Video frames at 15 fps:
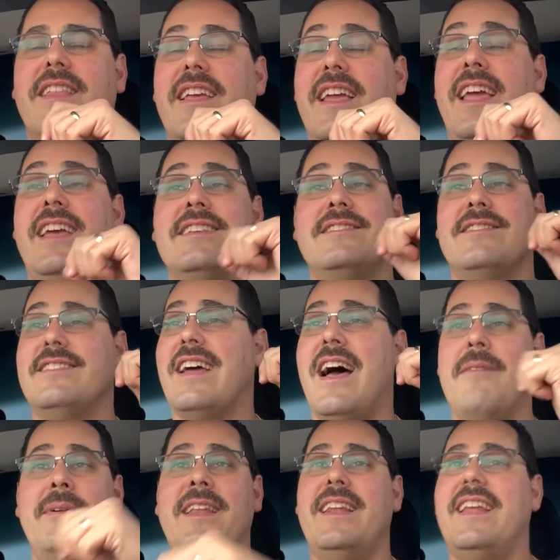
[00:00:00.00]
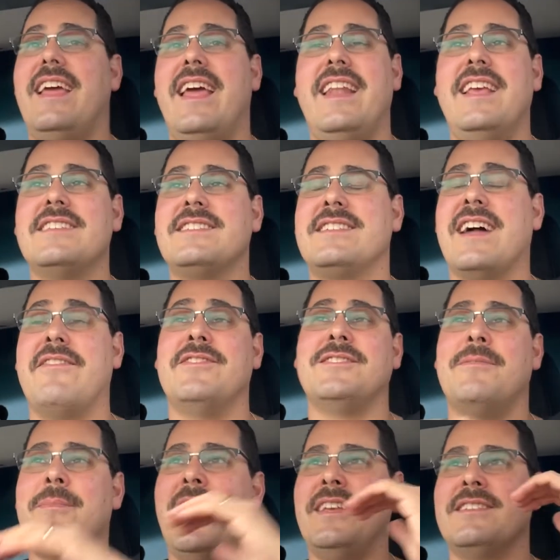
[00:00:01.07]
his stuff is
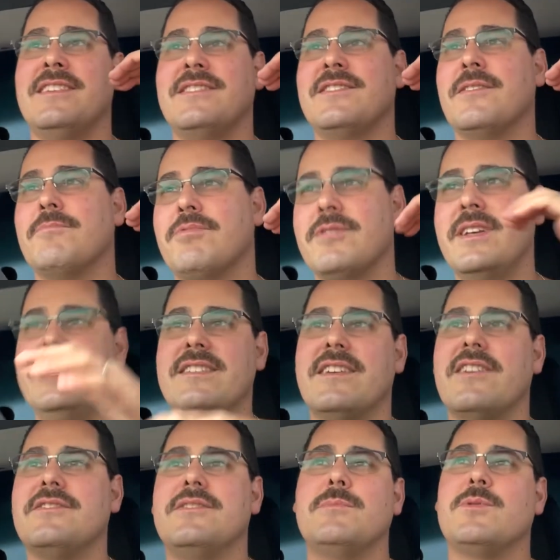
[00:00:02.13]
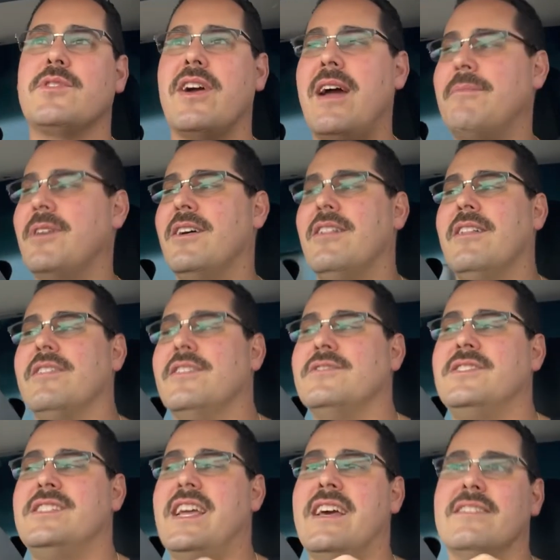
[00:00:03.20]
amazing. So please go subscribe to all of
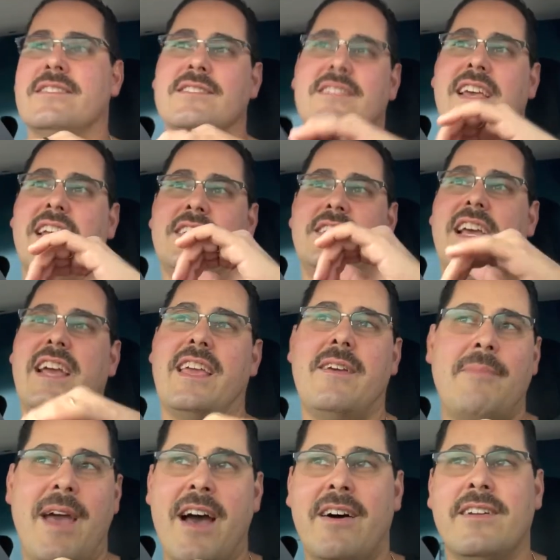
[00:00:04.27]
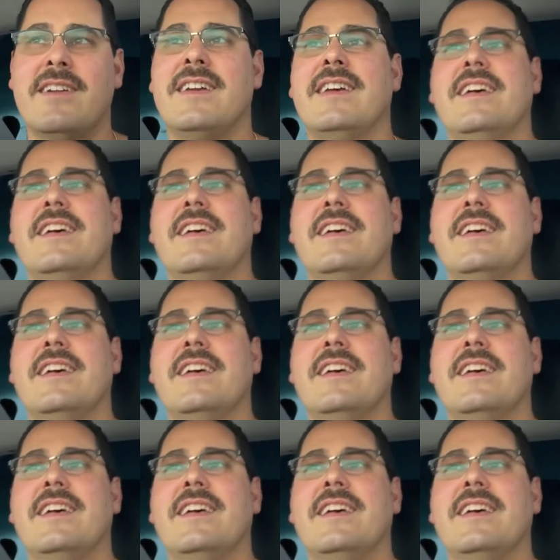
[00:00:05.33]
those channels and check him out.